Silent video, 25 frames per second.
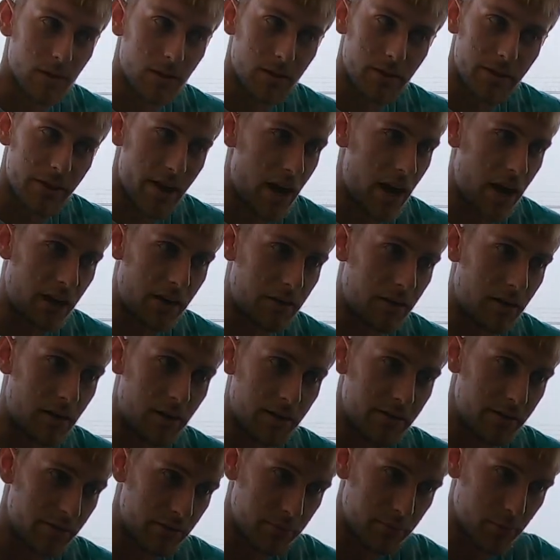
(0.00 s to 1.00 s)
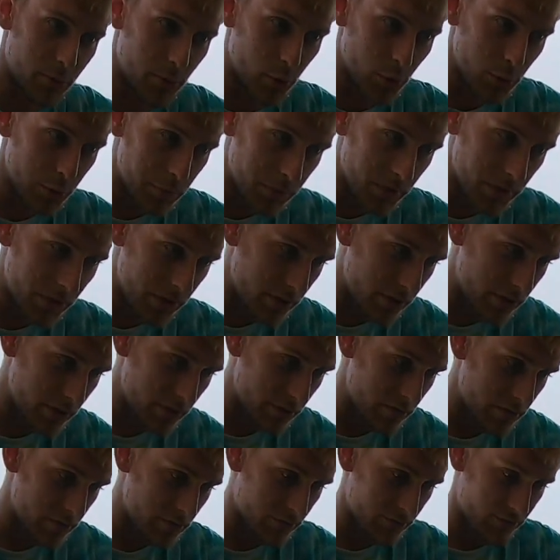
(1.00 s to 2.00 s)
Yeah, it could
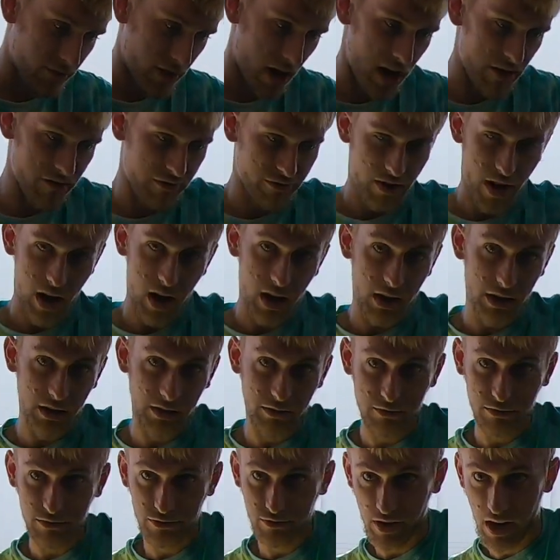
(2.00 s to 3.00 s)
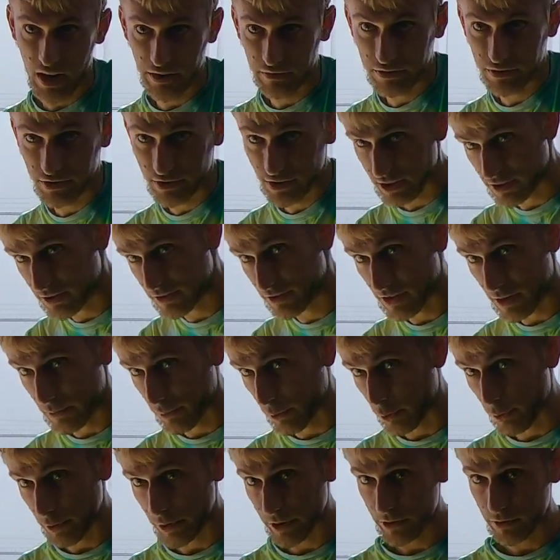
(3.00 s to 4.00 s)
be 5.5, 5.6.
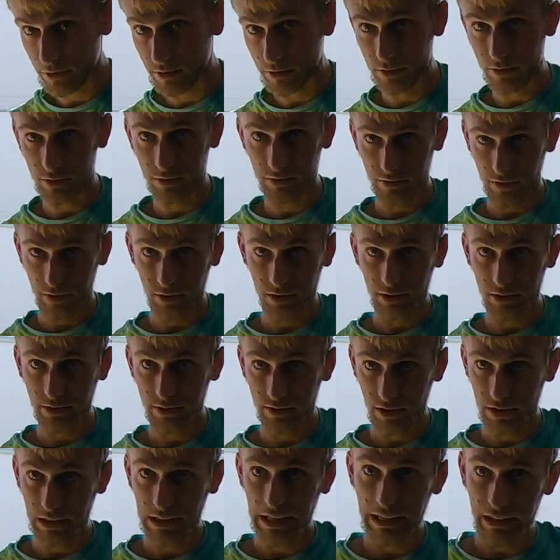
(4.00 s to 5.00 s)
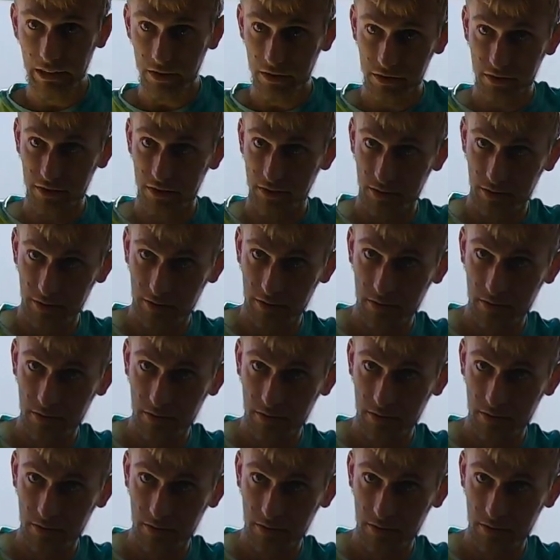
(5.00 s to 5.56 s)
I'm going to the latest.